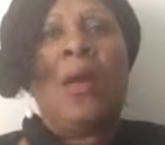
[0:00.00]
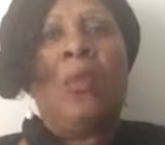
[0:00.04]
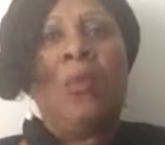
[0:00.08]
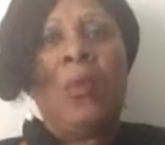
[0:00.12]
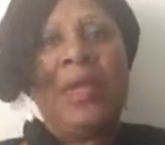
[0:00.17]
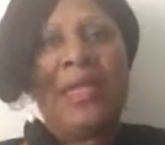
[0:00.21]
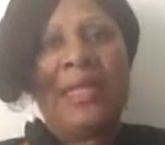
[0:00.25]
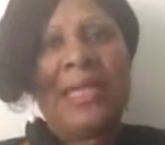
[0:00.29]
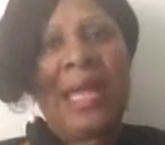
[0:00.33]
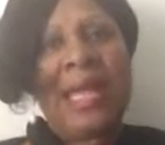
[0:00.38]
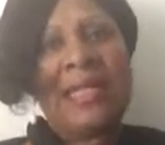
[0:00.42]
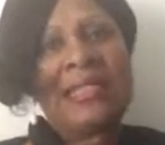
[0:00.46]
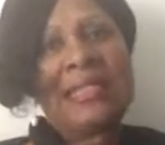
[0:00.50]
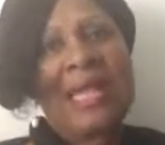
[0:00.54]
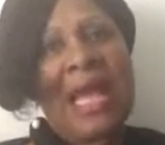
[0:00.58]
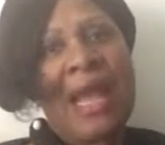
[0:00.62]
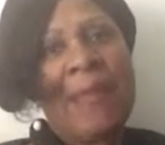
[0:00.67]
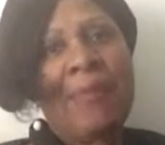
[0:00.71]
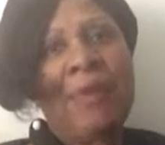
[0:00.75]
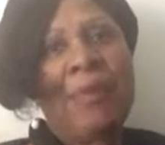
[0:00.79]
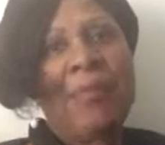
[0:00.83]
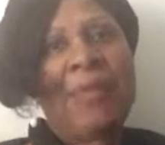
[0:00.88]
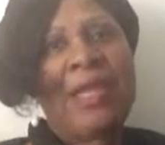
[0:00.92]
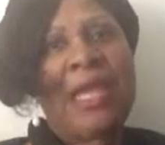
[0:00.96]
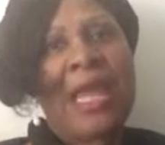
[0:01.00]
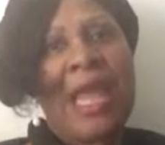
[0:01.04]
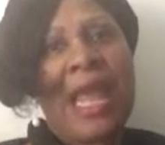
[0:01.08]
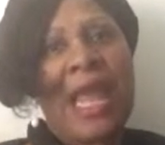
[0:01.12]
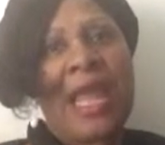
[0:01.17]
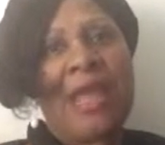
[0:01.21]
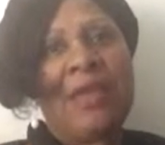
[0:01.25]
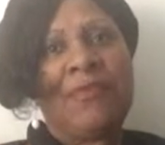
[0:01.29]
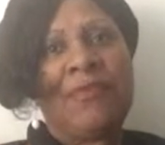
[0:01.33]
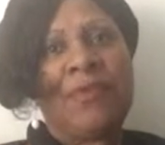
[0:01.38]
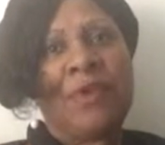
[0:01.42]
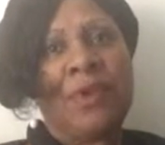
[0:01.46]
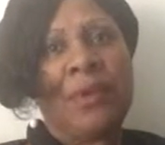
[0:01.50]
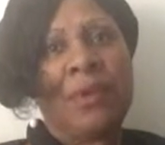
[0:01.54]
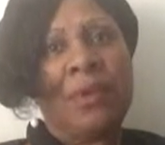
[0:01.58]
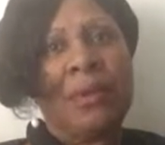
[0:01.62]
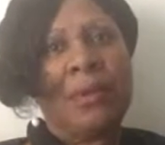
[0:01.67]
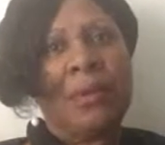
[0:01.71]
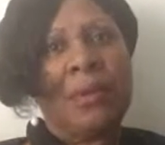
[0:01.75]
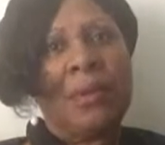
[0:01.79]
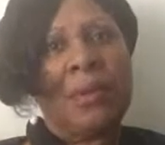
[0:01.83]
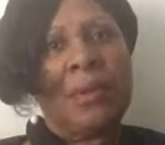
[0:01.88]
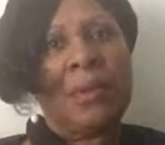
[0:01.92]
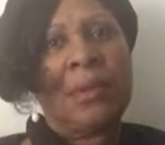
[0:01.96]
With that type of behavior,
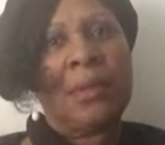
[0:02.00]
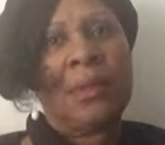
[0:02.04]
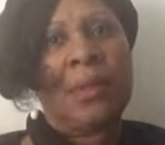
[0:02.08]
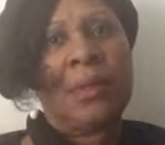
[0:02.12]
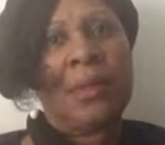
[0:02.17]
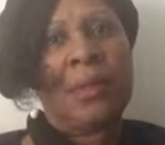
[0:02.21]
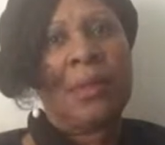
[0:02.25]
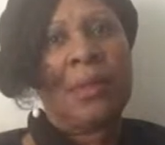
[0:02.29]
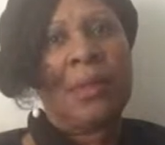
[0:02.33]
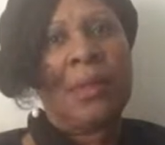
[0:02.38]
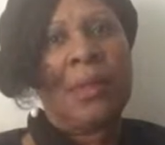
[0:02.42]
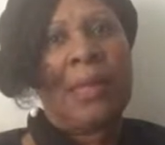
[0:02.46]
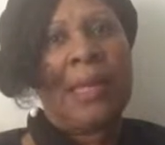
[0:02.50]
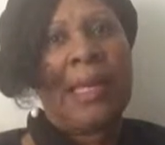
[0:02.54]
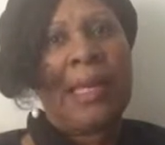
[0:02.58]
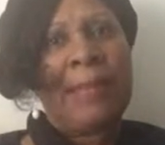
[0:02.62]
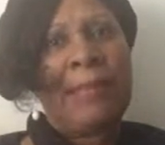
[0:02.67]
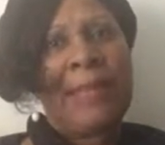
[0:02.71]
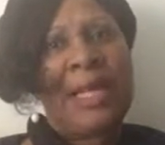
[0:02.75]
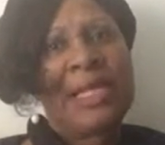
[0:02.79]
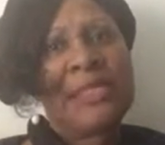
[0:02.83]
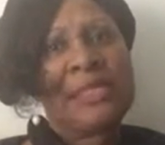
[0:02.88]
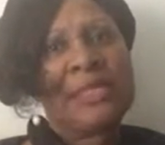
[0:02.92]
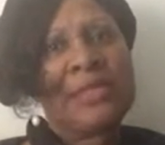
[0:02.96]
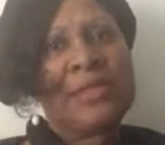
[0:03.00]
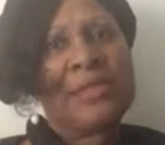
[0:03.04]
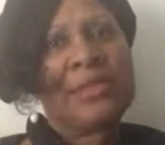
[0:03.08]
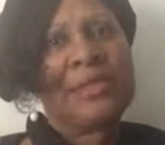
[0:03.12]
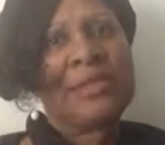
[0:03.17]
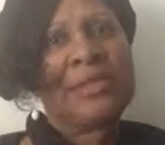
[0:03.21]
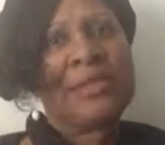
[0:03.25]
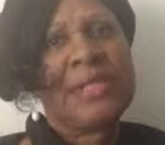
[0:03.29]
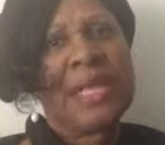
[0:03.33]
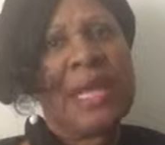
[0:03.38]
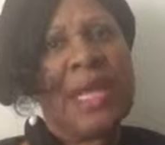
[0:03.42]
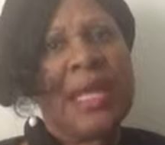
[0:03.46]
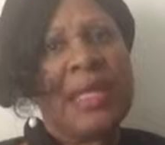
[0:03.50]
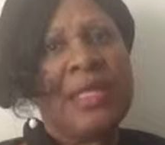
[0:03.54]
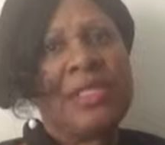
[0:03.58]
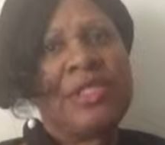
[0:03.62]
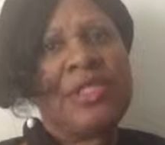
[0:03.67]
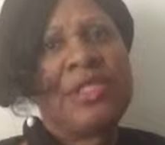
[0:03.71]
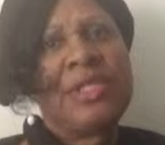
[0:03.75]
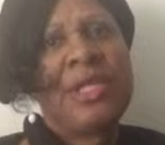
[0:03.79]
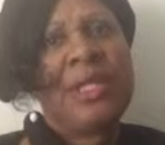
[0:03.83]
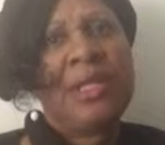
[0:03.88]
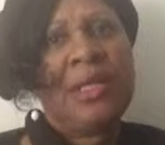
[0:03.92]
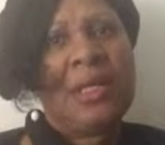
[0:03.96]
and my sister said
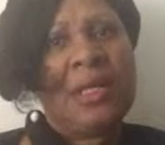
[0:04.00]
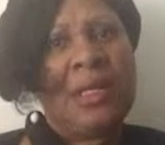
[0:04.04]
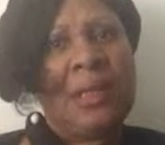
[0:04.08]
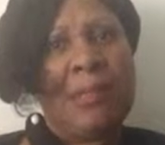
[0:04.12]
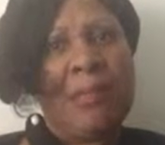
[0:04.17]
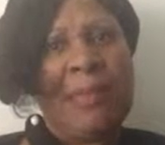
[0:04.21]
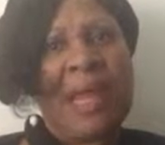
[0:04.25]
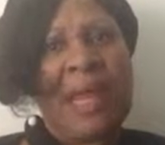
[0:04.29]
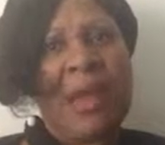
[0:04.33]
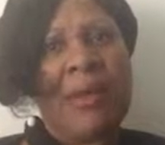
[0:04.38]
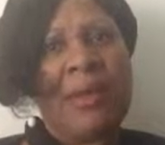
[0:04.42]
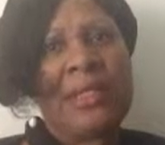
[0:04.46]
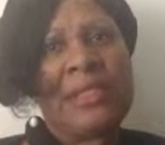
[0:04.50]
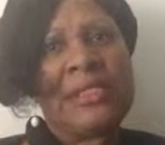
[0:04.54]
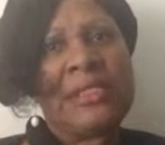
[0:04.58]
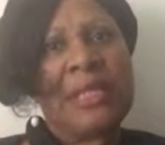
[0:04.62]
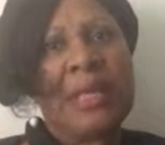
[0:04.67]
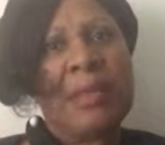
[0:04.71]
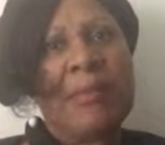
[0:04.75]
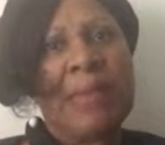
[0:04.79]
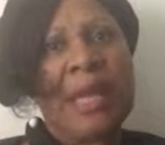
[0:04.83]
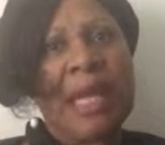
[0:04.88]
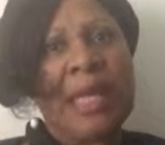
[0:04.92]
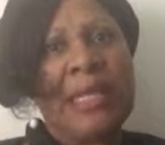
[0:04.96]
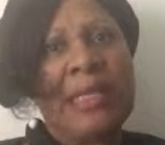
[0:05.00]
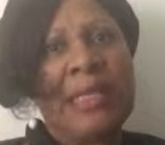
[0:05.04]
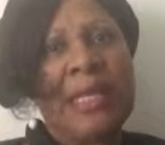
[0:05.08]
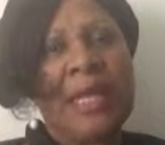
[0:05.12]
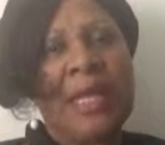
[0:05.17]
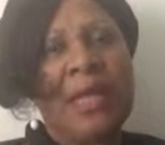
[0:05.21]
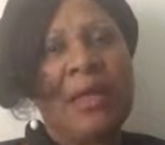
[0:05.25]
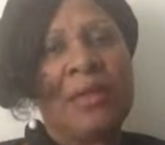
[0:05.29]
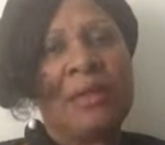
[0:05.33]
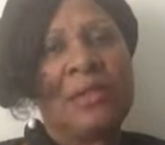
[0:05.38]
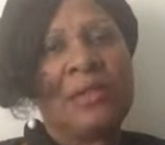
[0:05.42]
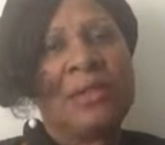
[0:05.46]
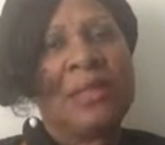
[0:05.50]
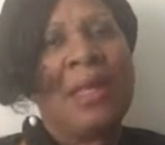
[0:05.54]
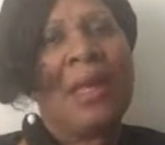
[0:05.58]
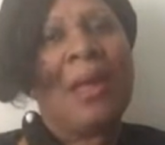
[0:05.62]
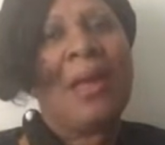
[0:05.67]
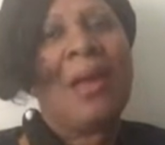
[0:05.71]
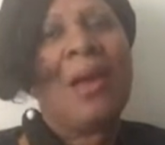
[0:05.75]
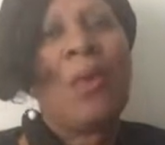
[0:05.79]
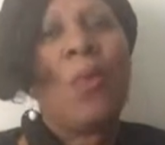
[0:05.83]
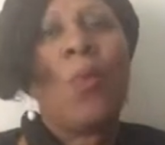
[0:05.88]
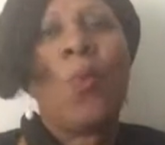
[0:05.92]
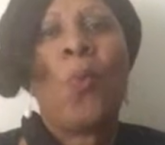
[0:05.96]
she could have married somebody else.
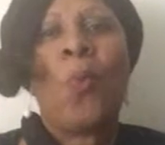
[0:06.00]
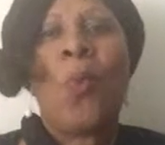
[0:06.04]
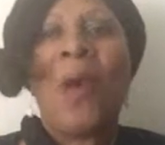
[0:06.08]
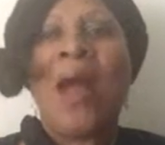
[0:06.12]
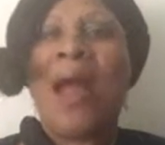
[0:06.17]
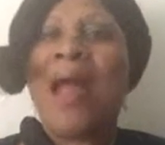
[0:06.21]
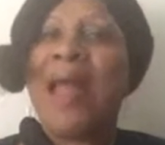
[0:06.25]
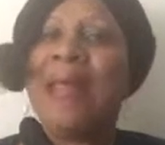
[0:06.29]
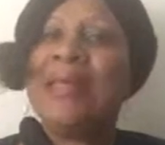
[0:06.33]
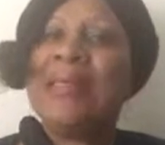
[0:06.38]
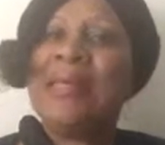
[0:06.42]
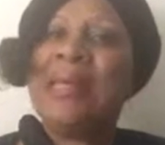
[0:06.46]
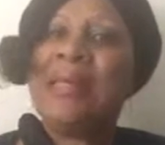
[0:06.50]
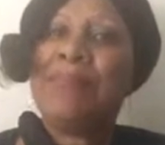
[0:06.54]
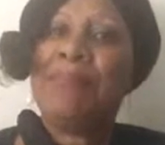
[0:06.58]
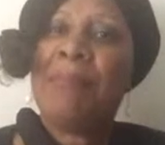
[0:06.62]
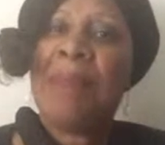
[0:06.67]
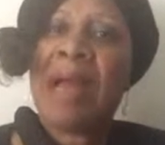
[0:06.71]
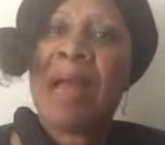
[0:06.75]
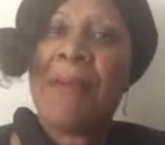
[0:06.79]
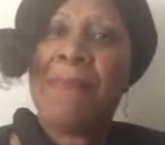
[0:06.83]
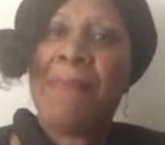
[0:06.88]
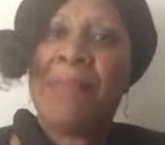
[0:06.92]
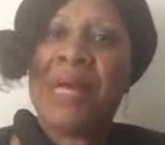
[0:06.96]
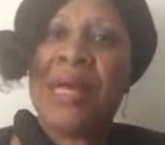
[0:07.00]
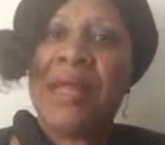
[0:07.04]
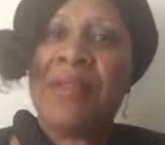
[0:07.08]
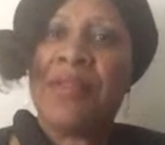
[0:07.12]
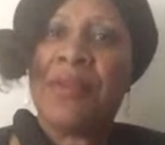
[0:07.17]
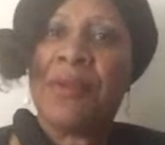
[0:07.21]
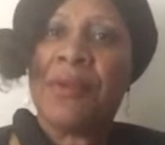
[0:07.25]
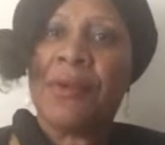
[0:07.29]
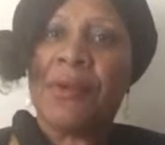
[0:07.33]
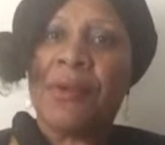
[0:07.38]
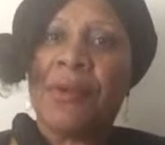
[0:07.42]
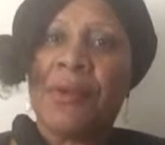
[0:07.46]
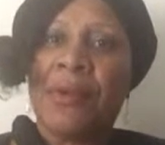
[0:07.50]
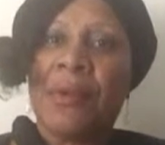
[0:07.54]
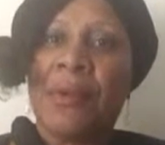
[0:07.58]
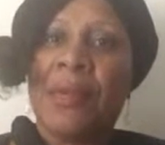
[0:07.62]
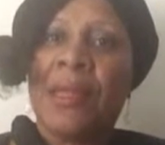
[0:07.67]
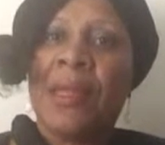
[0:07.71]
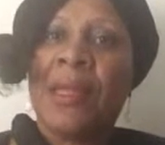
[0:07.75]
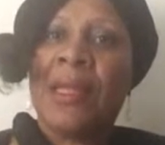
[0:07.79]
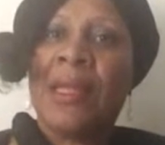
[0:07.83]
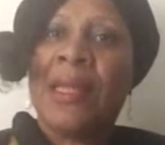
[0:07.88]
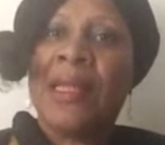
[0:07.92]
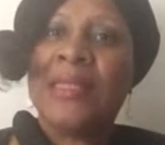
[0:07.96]
Why did my mother
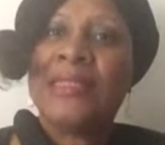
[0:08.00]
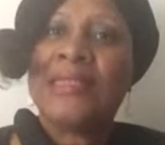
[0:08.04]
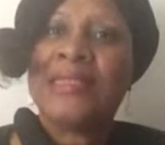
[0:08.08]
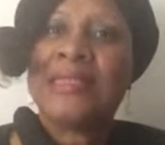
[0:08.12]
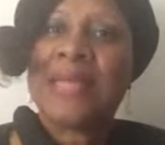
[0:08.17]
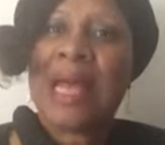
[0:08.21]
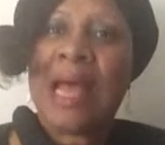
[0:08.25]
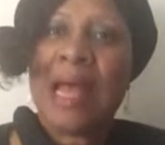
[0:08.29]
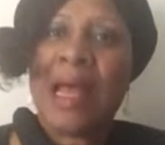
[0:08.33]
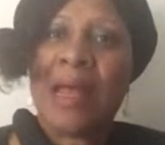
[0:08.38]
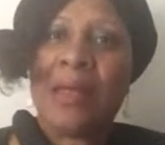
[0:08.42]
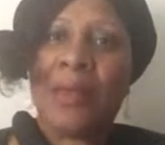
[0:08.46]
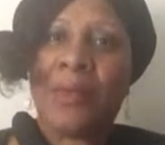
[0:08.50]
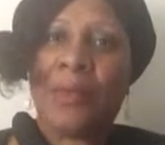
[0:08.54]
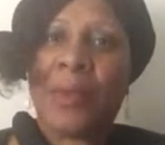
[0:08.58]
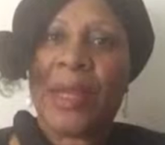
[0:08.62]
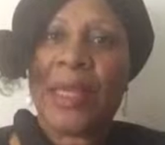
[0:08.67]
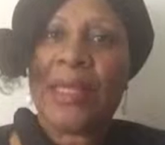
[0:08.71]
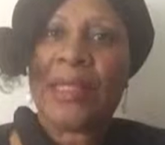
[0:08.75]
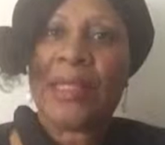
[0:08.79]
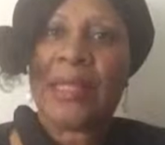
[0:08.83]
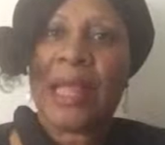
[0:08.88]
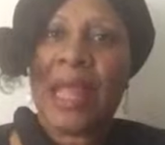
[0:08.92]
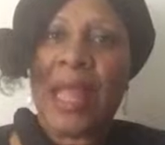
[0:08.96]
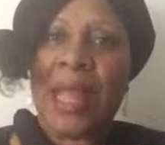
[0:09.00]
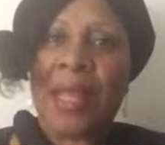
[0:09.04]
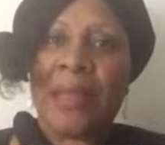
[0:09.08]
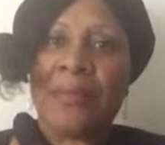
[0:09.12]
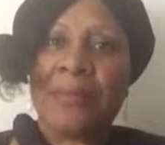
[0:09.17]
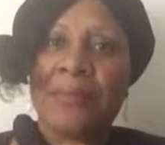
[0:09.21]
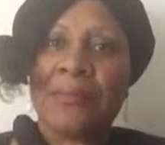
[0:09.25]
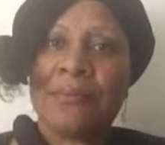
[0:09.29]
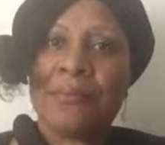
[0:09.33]
tolerate that?